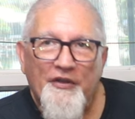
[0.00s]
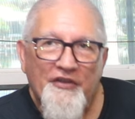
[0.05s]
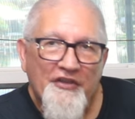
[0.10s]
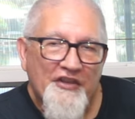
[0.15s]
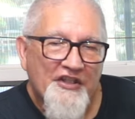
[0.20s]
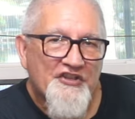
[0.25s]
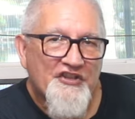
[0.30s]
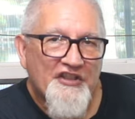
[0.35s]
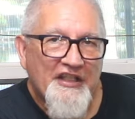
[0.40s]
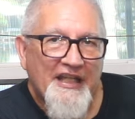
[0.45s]
with
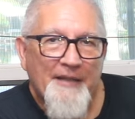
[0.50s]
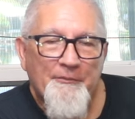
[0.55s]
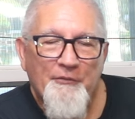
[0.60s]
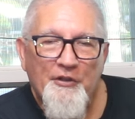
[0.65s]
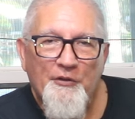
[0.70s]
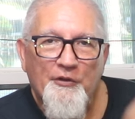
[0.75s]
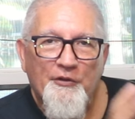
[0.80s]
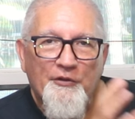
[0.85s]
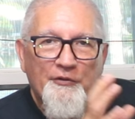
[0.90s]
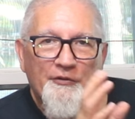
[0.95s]
this game
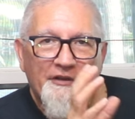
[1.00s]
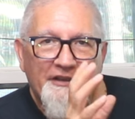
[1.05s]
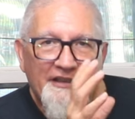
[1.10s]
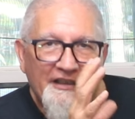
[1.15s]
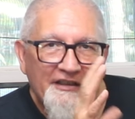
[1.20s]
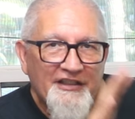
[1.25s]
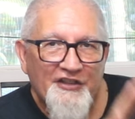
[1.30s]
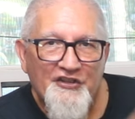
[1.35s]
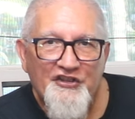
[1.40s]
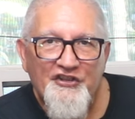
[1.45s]
we will
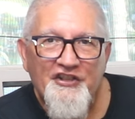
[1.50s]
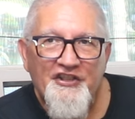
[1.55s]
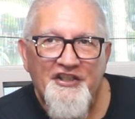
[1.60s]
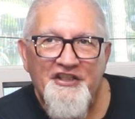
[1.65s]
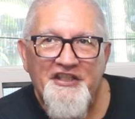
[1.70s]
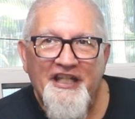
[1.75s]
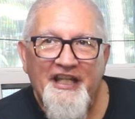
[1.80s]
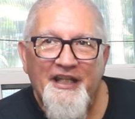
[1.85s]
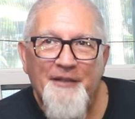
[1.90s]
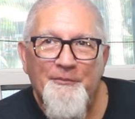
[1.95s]
get this to
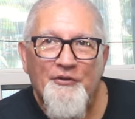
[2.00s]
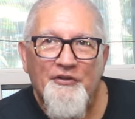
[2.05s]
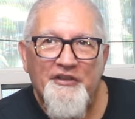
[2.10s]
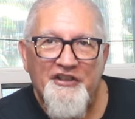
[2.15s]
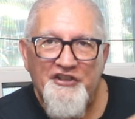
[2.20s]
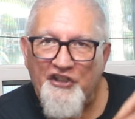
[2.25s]
the table.